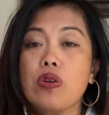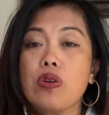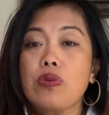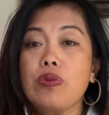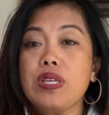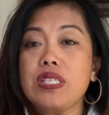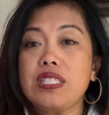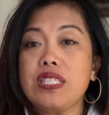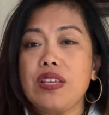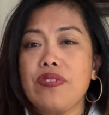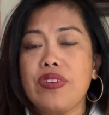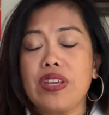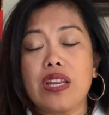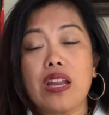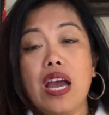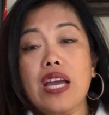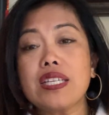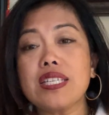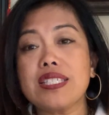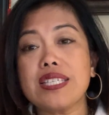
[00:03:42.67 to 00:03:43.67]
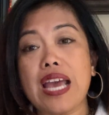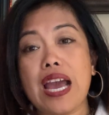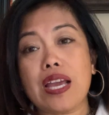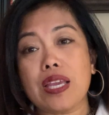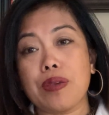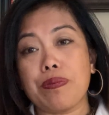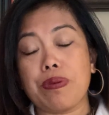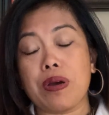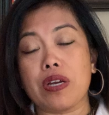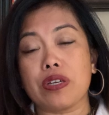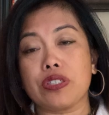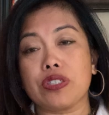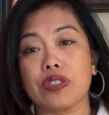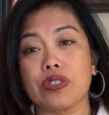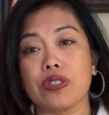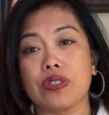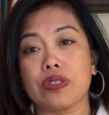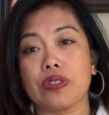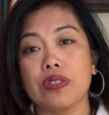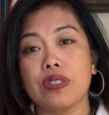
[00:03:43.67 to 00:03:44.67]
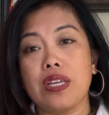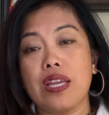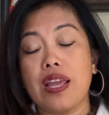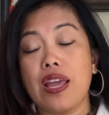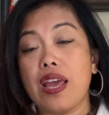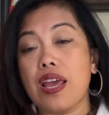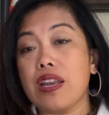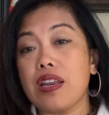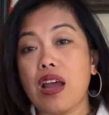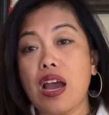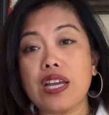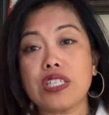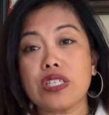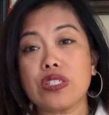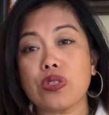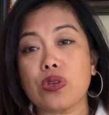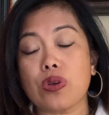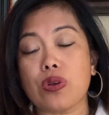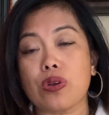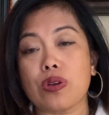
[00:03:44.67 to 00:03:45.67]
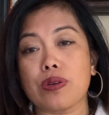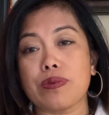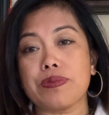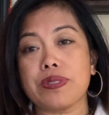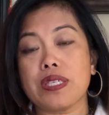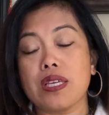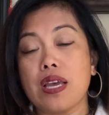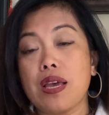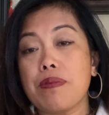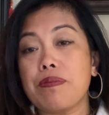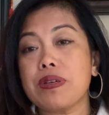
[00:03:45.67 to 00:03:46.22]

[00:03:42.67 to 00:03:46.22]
receiving not just acupuncture and not just herbs,